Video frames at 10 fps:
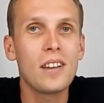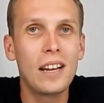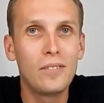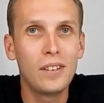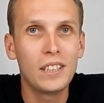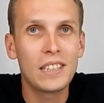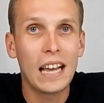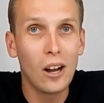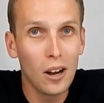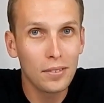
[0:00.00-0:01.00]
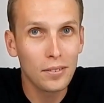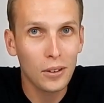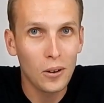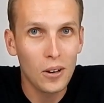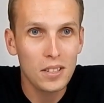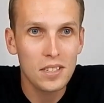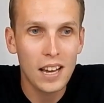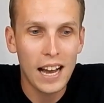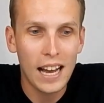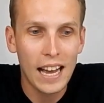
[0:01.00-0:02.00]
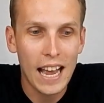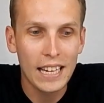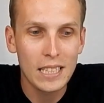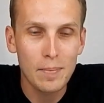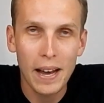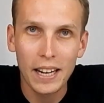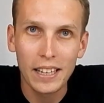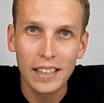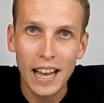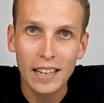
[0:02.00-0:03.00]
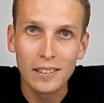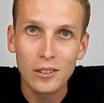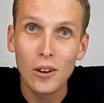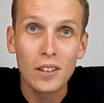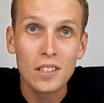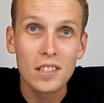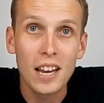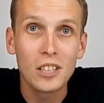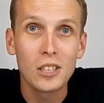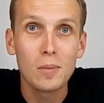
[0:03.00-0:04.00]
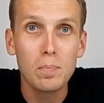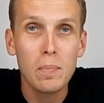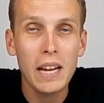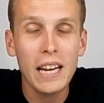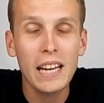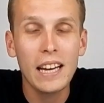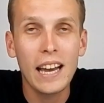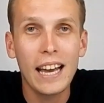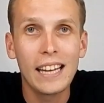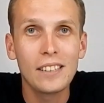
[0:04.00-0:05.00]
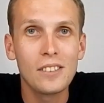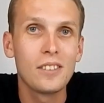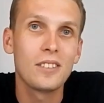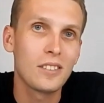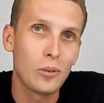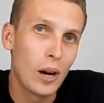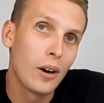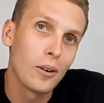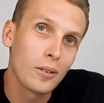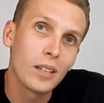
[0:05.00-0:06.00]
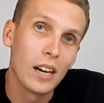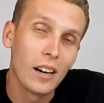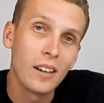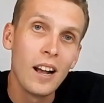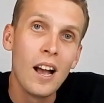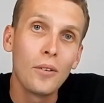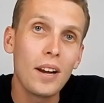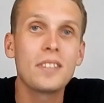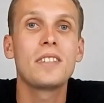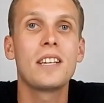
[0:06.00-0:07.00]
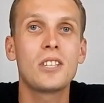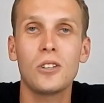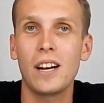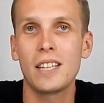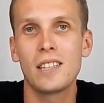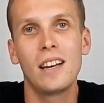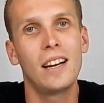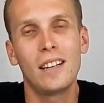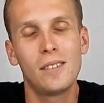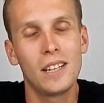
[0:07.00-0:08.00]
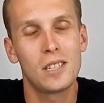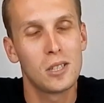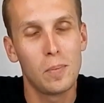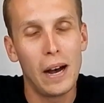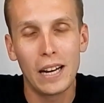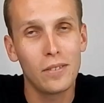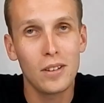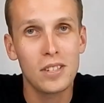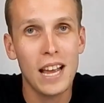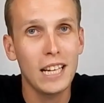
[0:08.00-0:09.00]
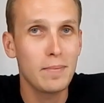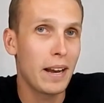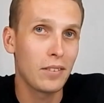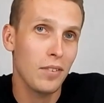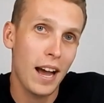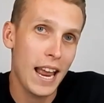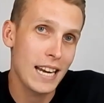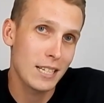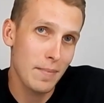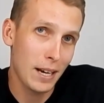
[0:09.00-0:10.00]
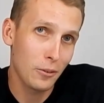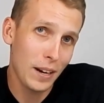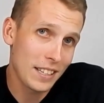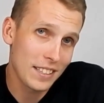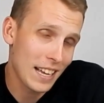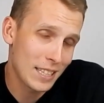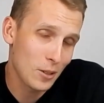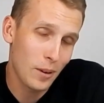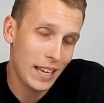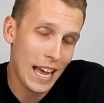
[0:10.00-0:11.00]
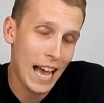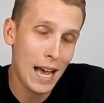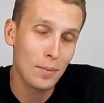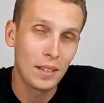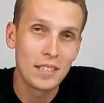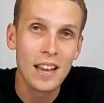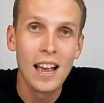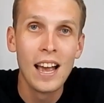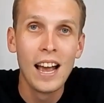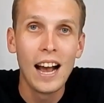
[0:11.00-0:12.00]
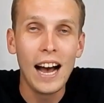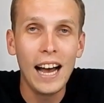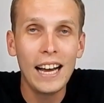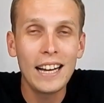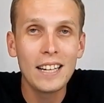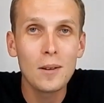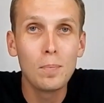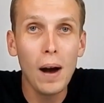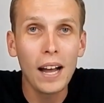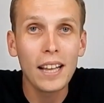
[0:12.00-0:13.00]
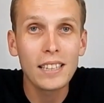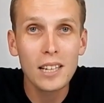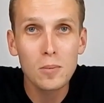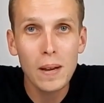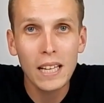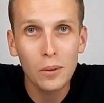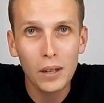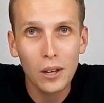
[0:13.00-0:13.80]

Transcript: Once I'd finished that off, of course, uh, Antimatter then turned his attention to me, and, well, you know, rest is history. It's a, a This Is A Party versus Antimatter fight. Antimatter wins. That's the way that happens. Uh, but that does